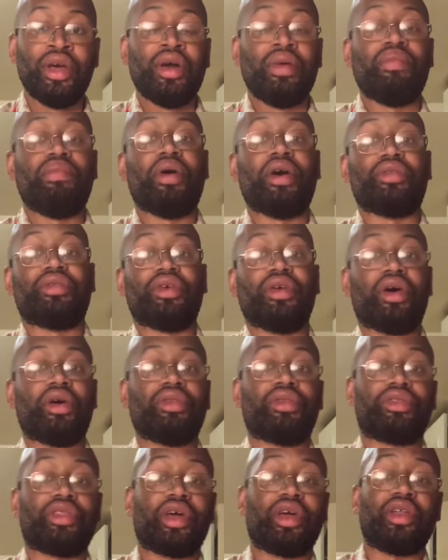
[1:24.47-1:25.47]
But the
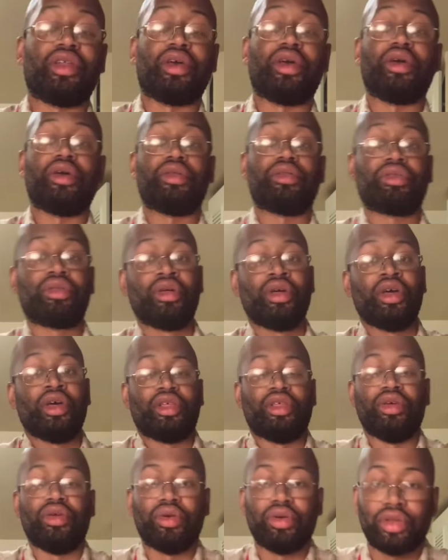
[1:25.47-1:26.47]
other thing is,
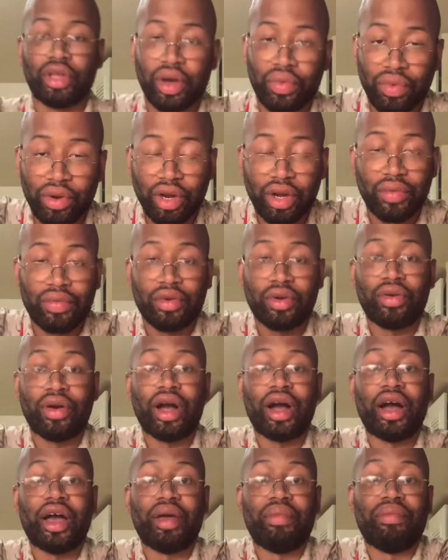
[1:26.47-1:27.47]
you know that whenever
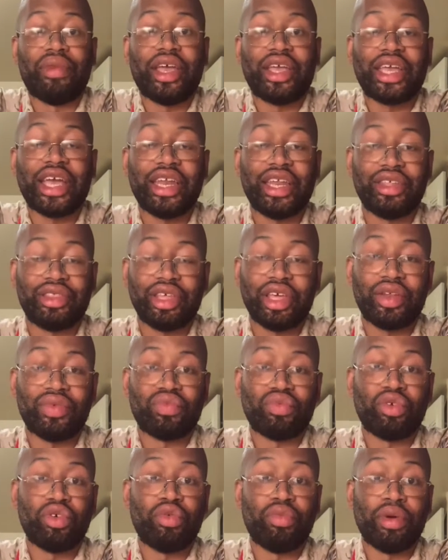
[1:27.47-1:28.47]
I make anything
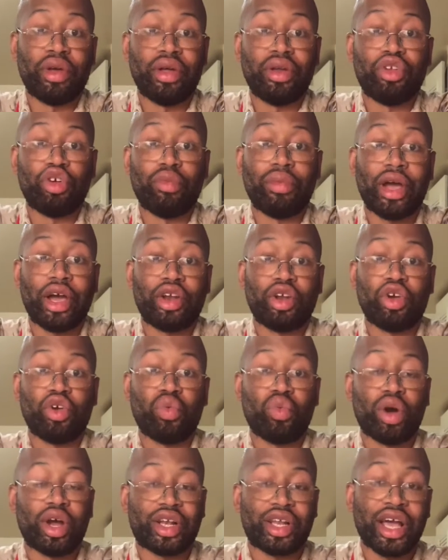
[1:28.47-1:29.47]
Reuben, no matter
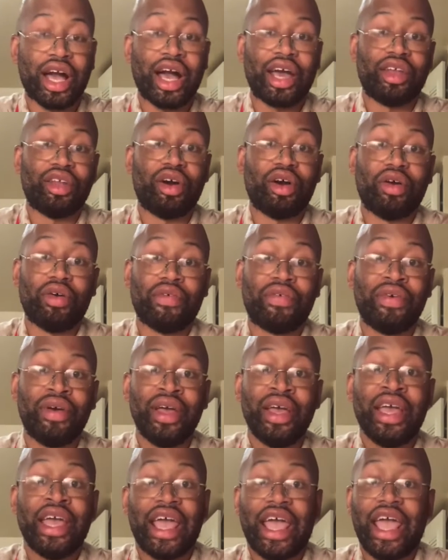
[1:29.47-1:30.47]
what kind of
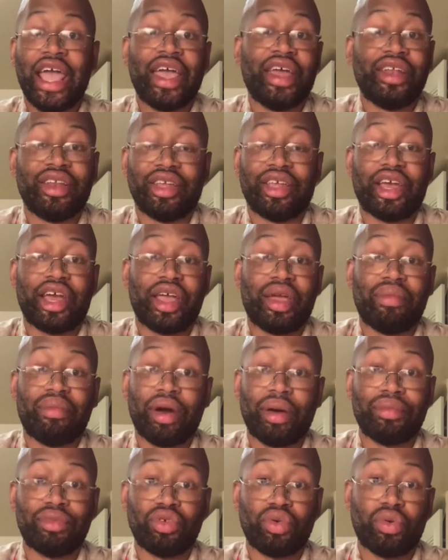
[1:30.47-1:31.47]
end game
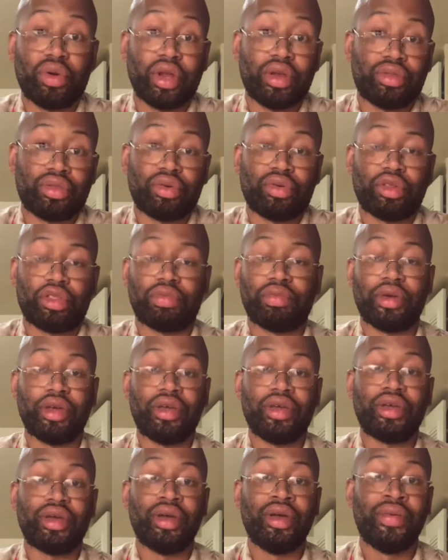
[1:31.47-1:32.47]
I'm doing, so to
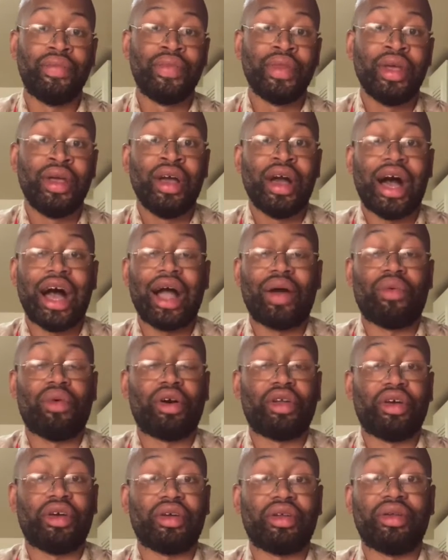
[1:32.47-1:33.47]
speak, I
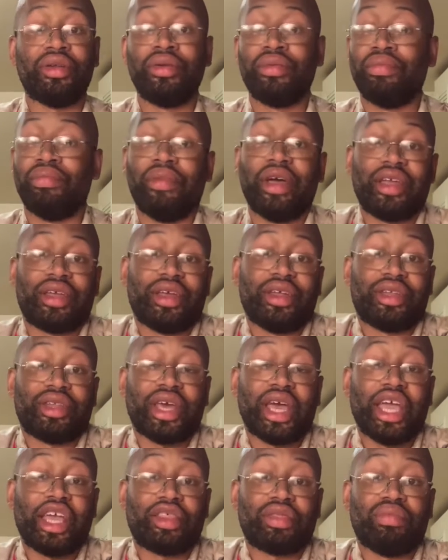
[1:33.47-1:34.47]
want to make it
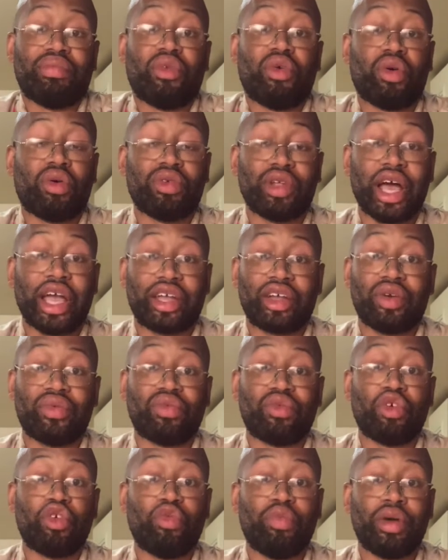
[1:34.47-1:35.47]
taste more like a
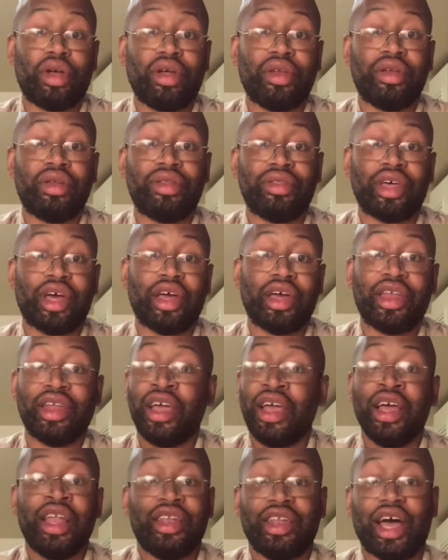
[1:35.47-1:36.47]
Reuben than,
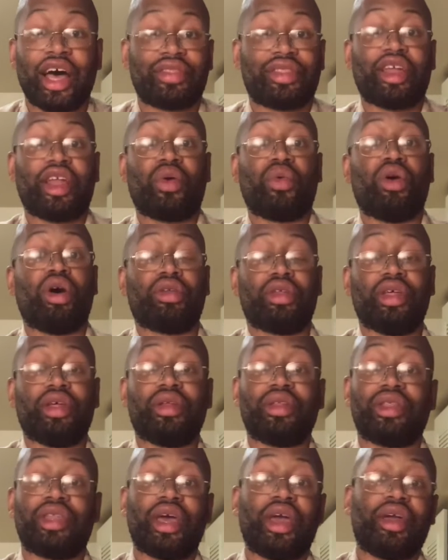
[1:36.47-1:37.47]
not that I want to
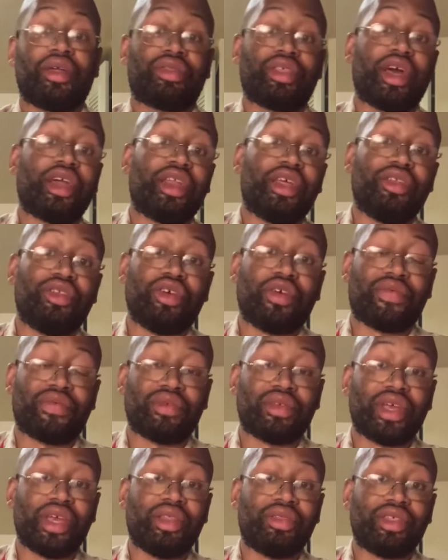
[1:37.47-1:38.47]
taste any
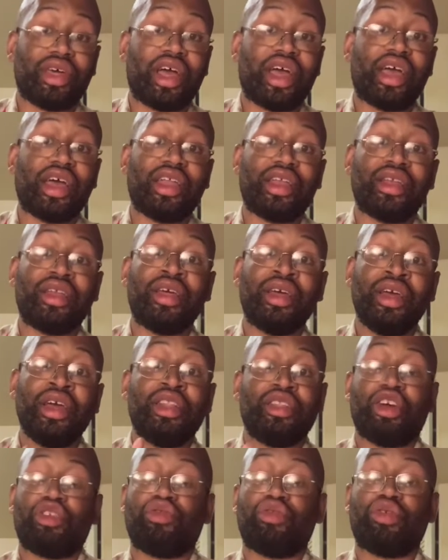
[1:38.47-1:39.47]
differently than
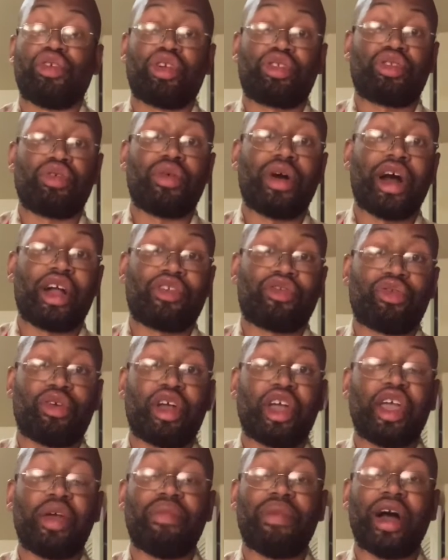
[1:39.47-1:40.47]
the traditional
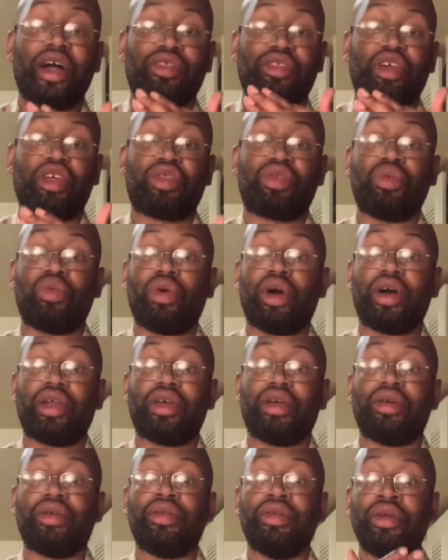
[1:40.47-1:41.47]
entree, but I just
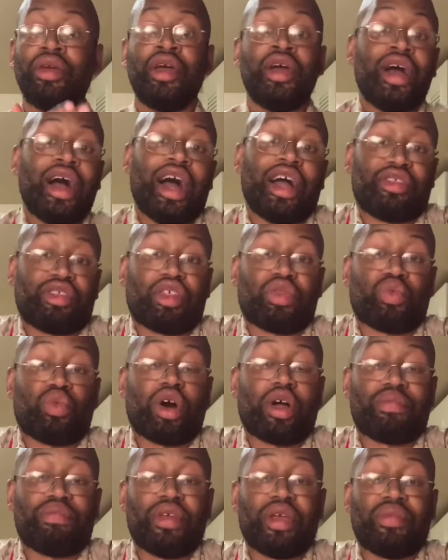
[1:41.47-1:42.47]

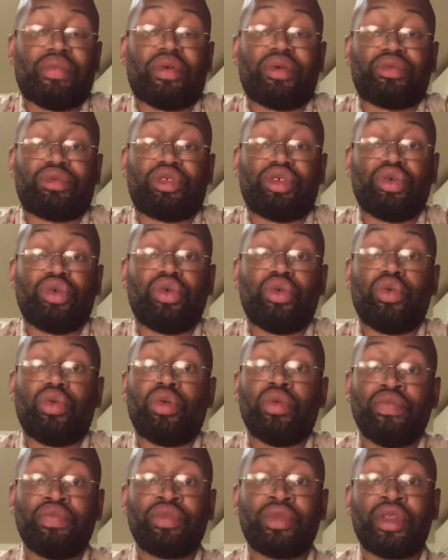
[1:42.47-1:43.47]
want people to
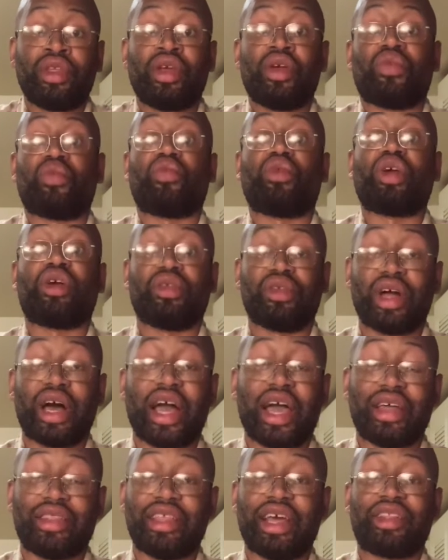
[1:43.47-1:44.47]

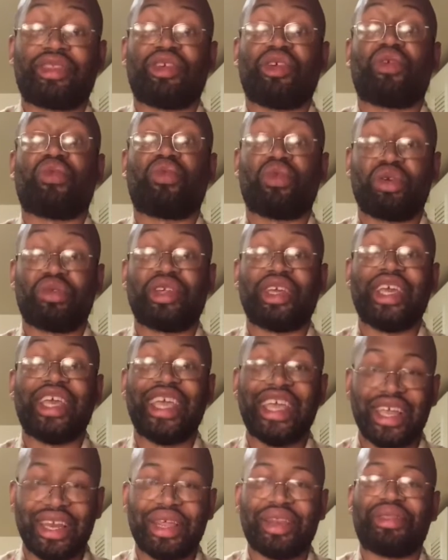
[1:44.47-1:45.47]
realize that they're really
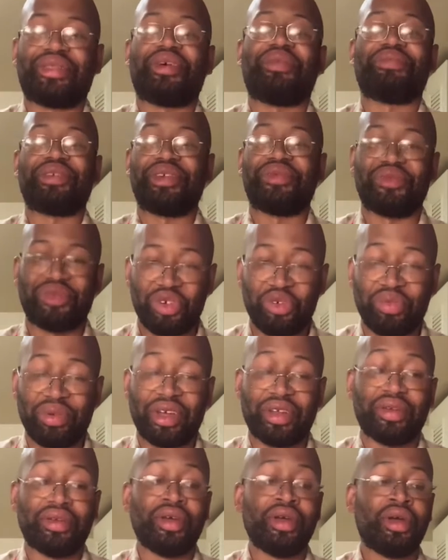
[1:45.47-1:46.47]
eating something
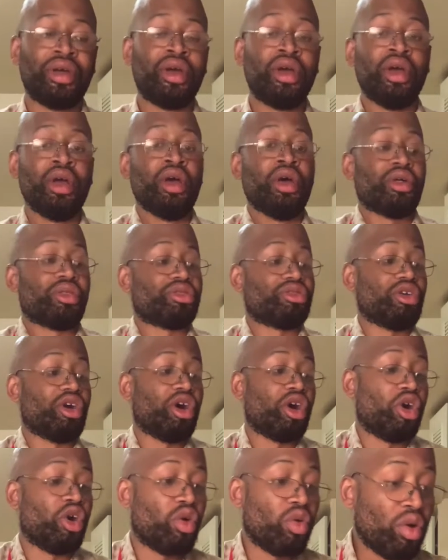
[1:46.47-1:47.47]
Reuben.
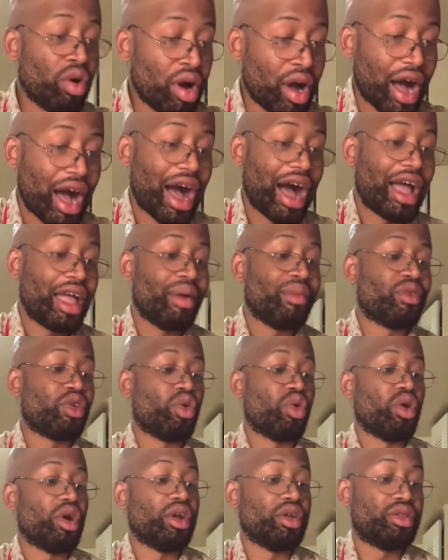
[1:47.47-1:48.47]
So I am
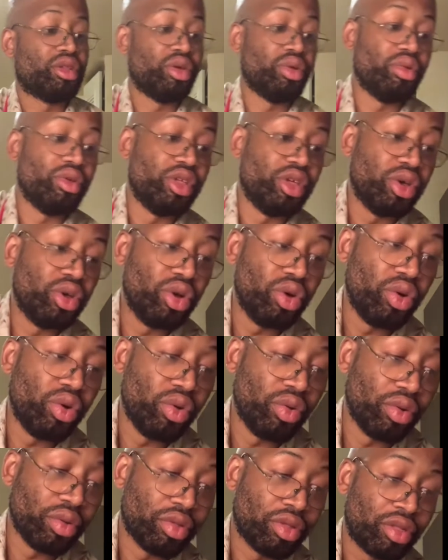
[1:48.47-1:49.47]
going to
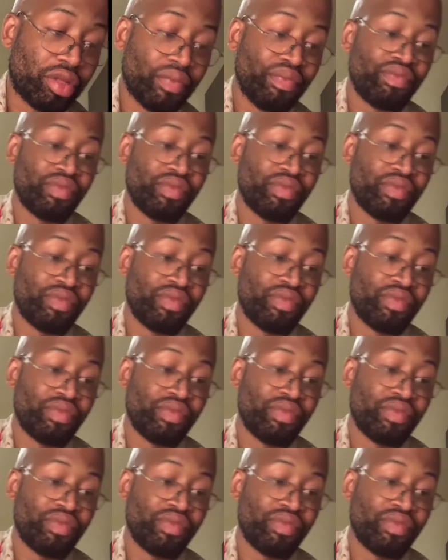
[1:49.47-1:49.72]
use